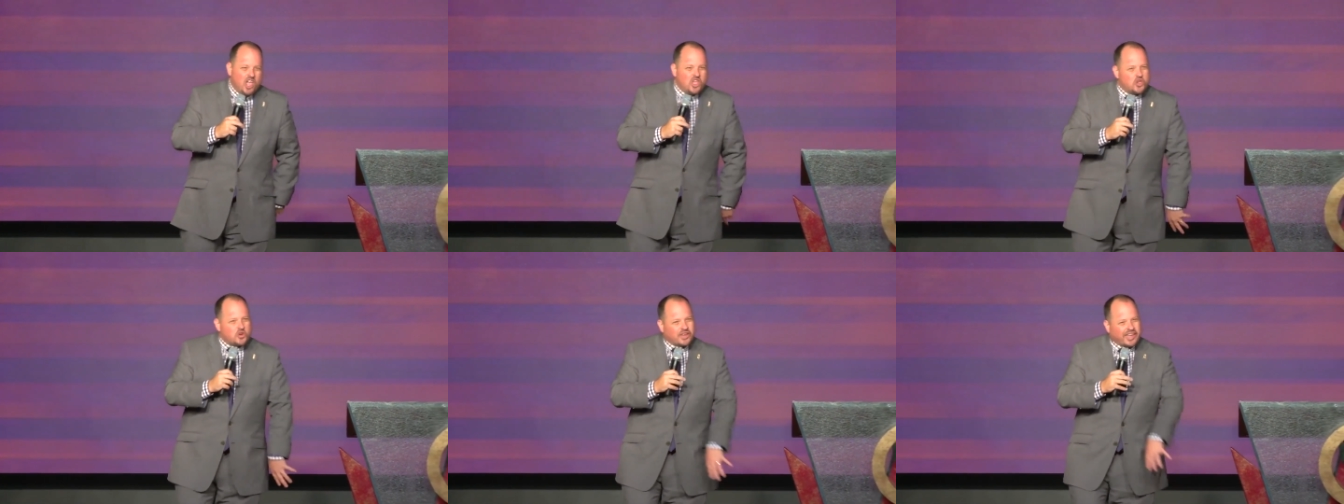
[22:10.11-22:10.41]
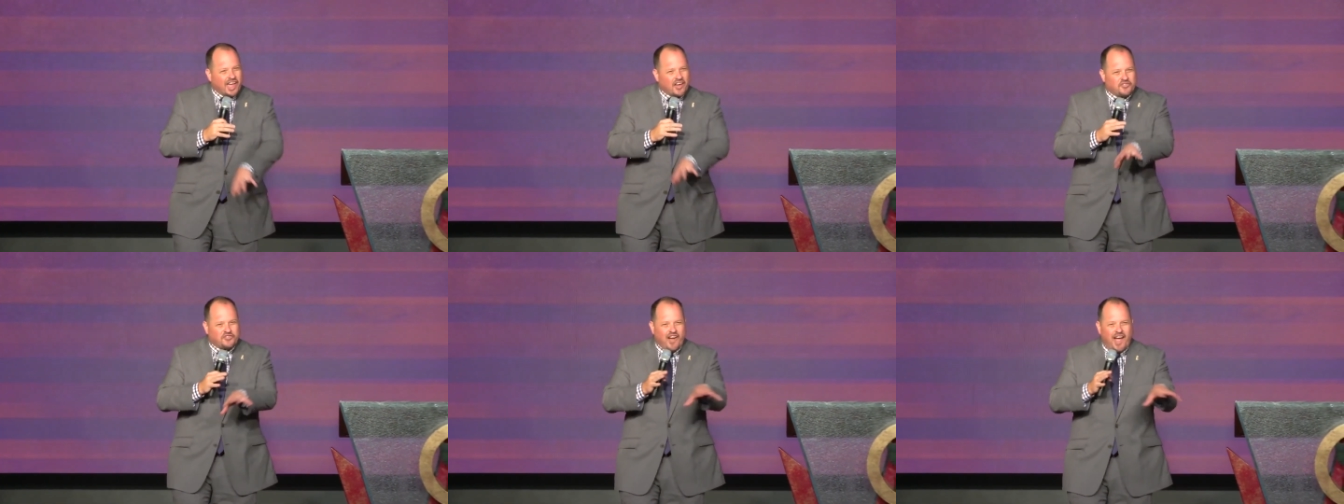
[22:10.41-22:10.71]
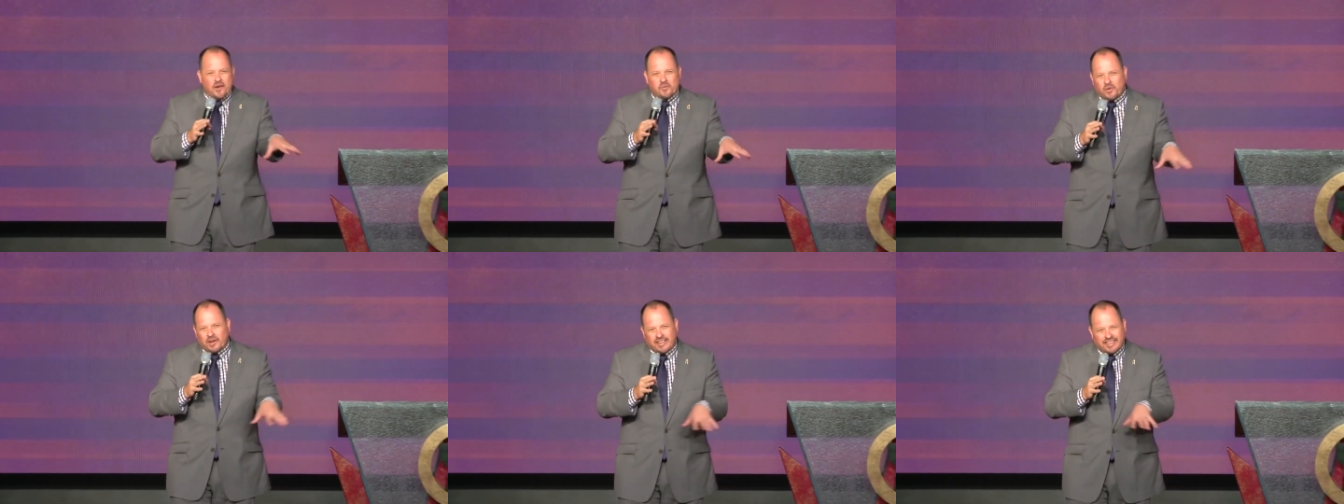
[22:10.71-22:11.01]
You can't
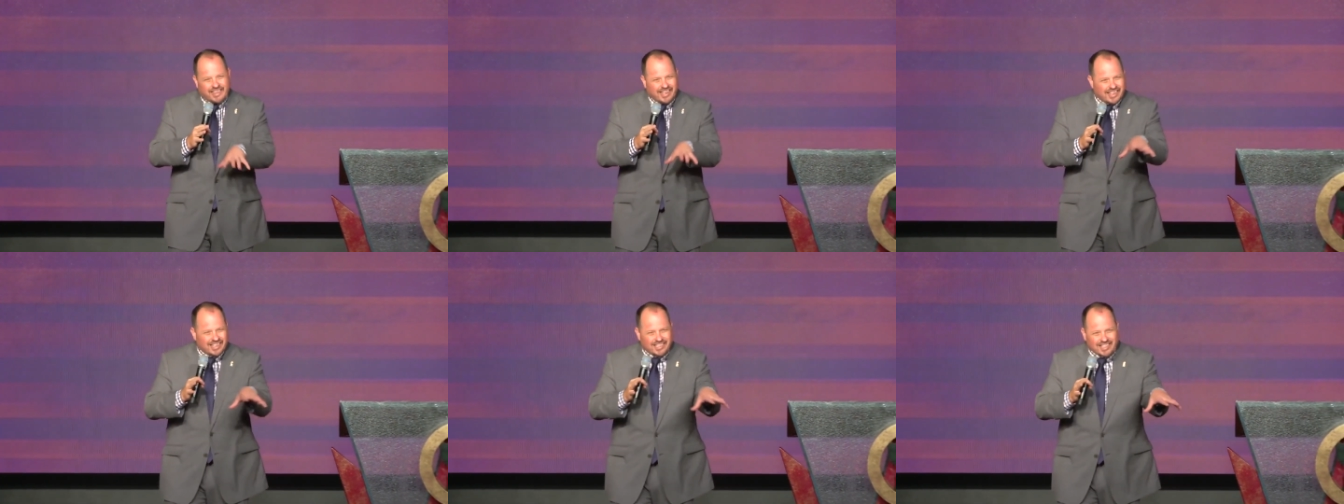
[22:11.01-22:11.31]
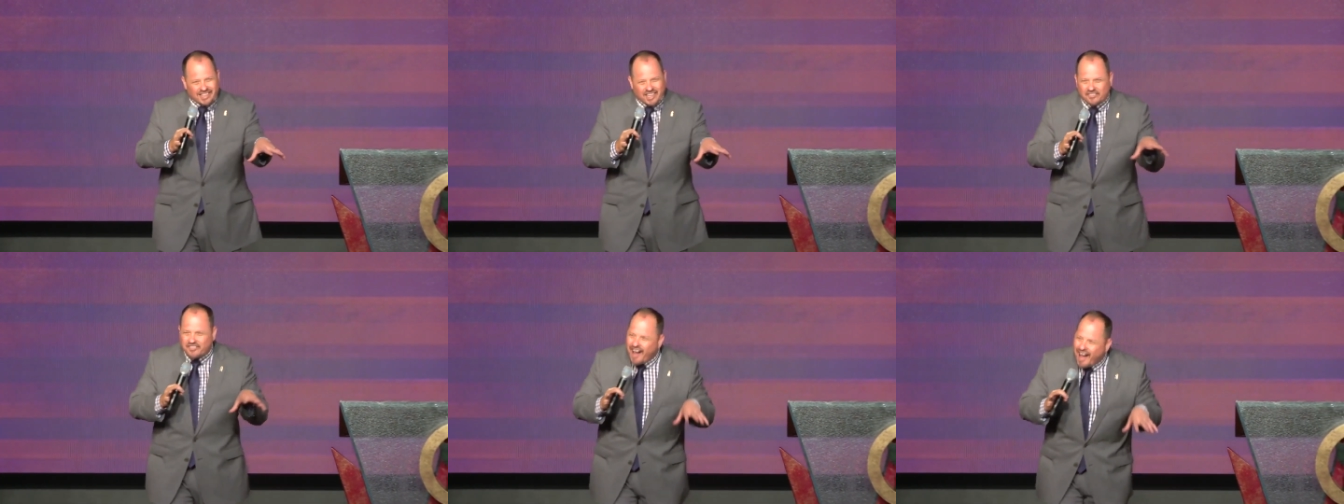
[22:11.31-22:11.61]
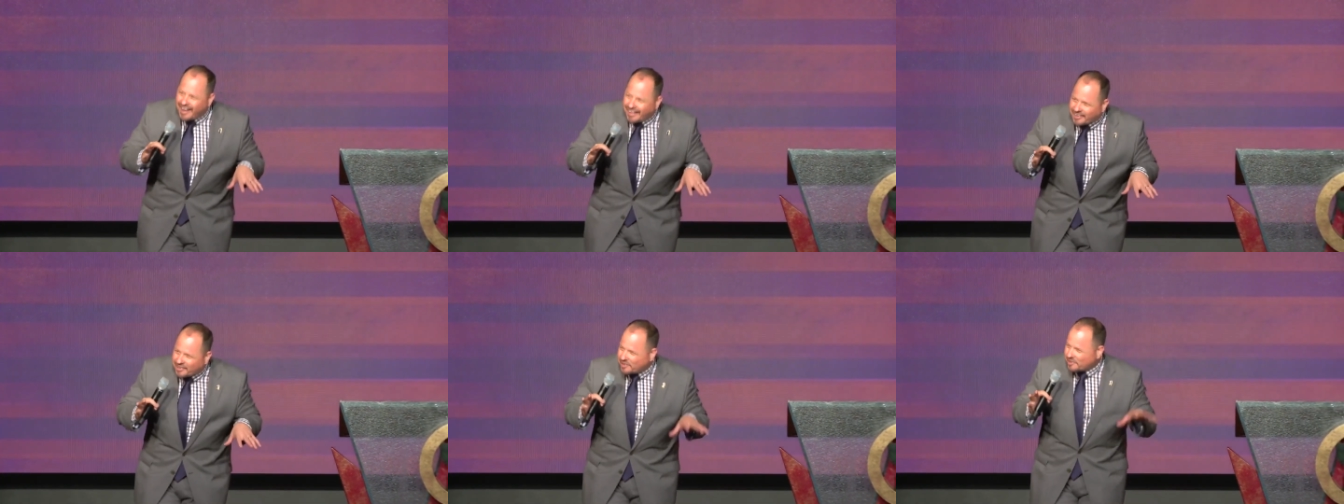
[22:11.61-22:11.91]
find one of these in the
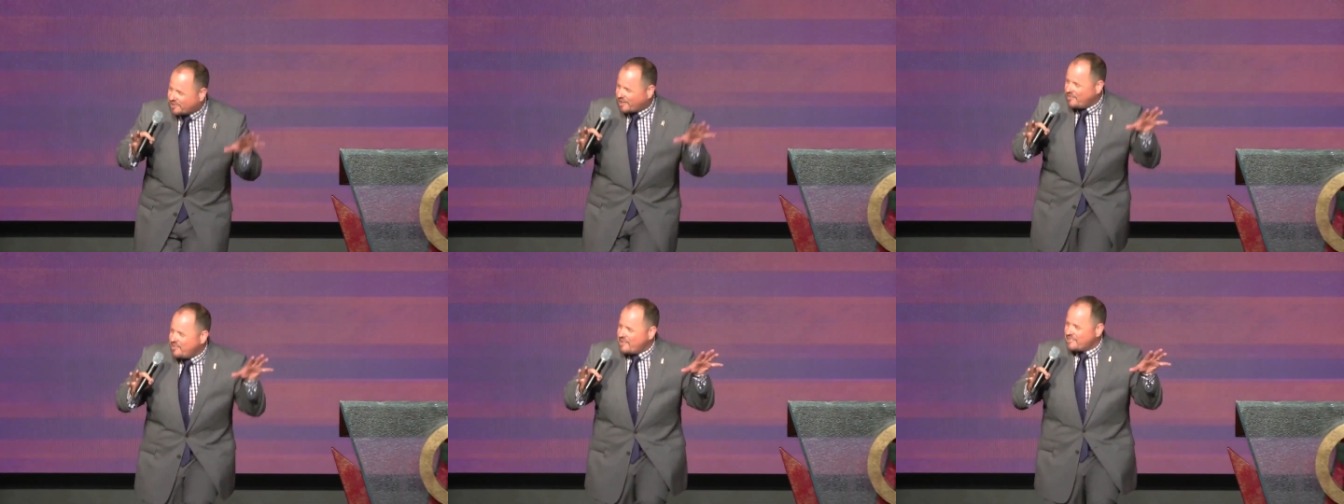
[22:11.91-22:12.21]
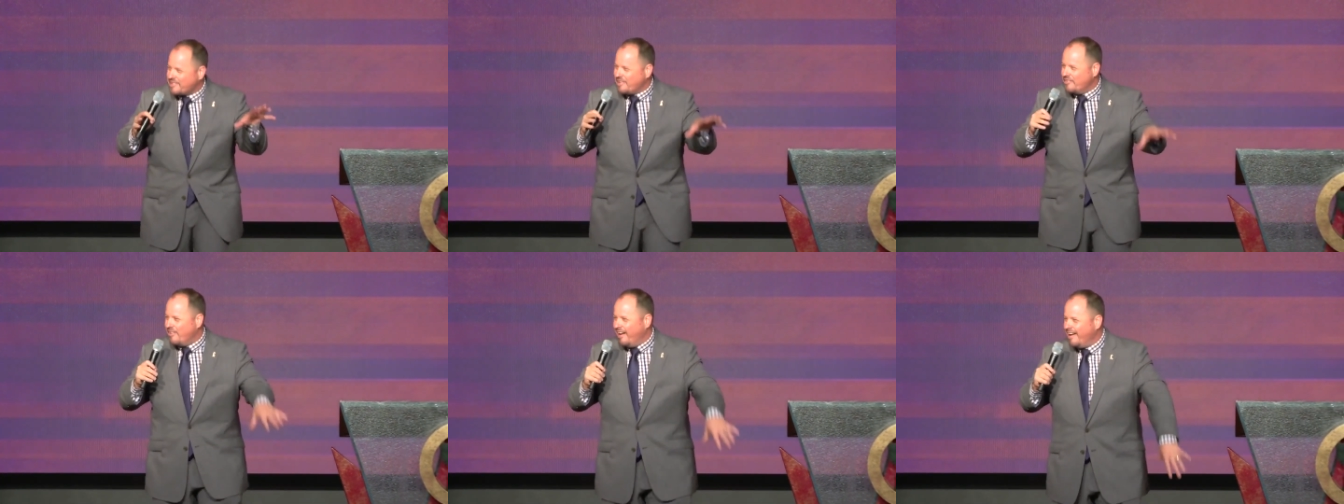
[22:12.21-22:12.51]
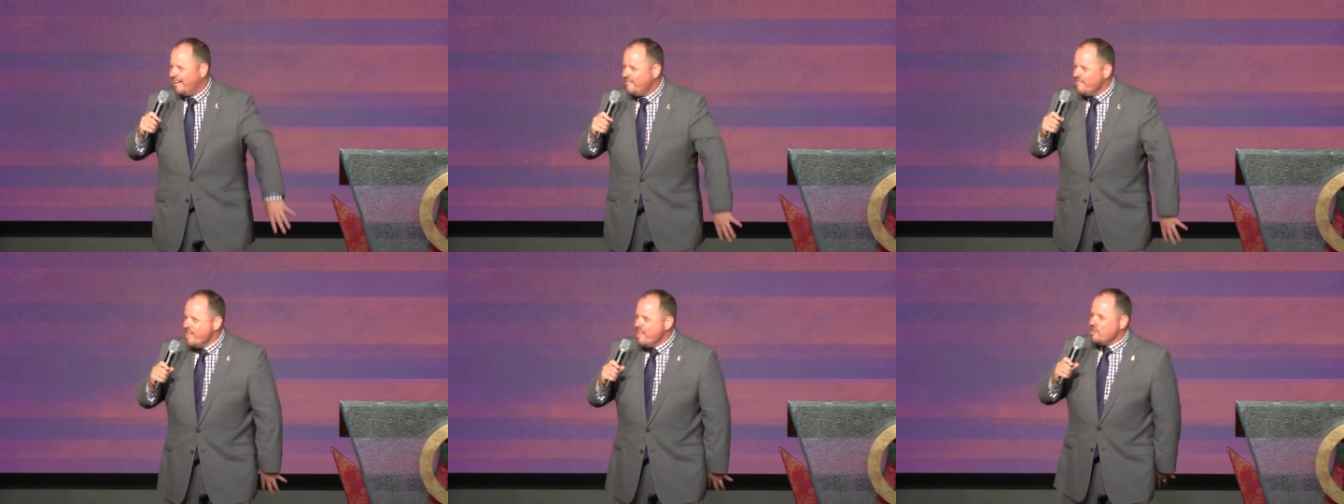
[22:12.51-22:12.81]
video. Come on, somebody.